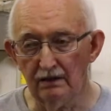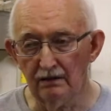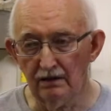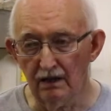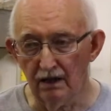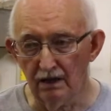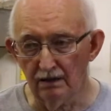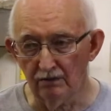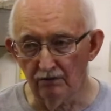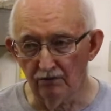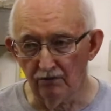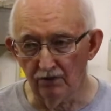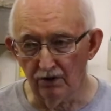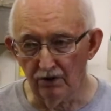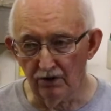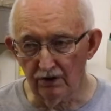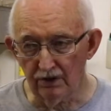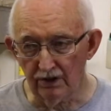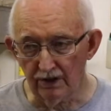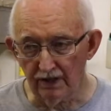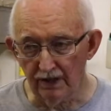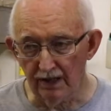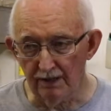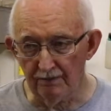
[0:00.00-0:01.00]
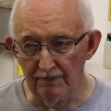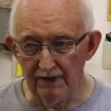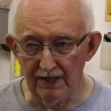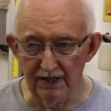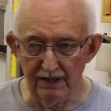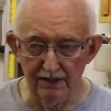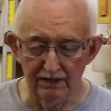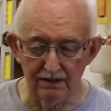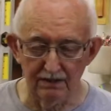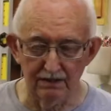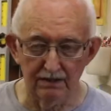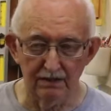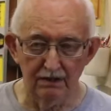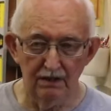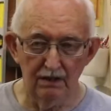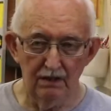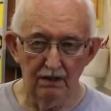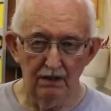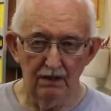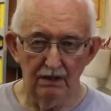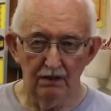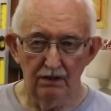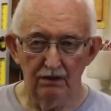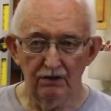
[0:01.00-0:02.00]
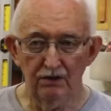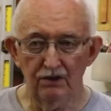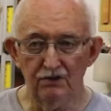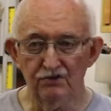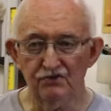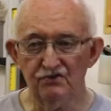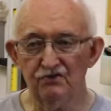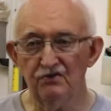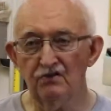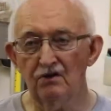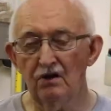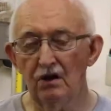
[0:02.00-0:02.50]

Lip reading: kind of work, and I made a kitchen